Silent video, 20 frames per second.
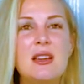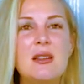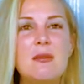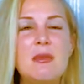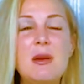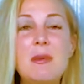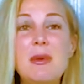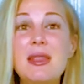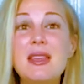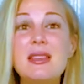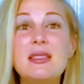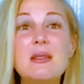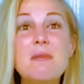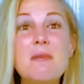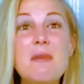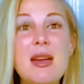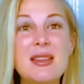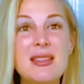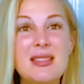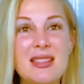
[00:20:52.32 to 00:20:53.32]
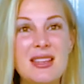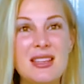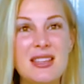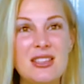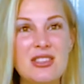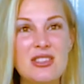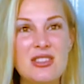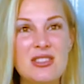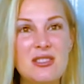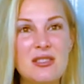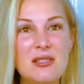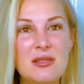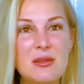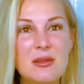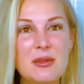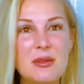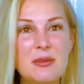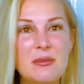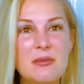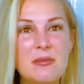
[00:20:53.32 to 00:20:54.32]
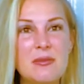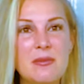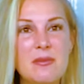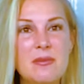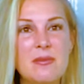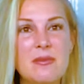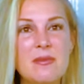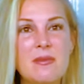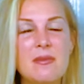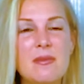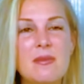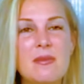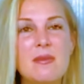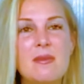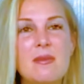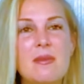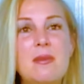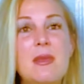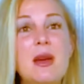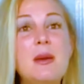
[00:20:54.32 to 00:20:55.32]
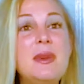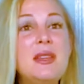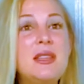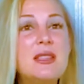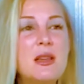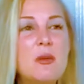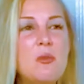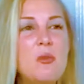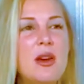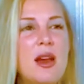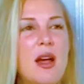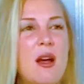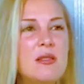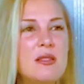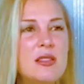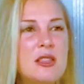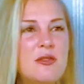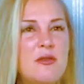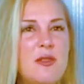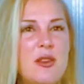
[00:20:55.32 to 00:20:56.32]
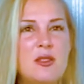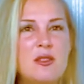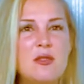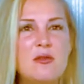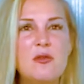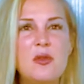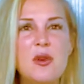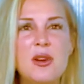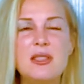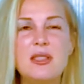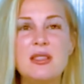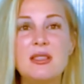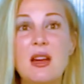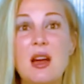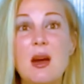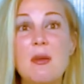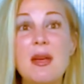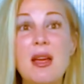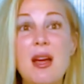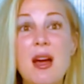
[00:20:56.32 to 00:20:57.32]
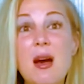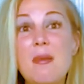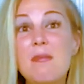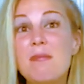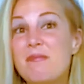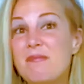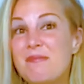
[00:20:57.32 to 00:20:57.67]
Maybe there's a message. Maybe someone else's face or voice is coming up.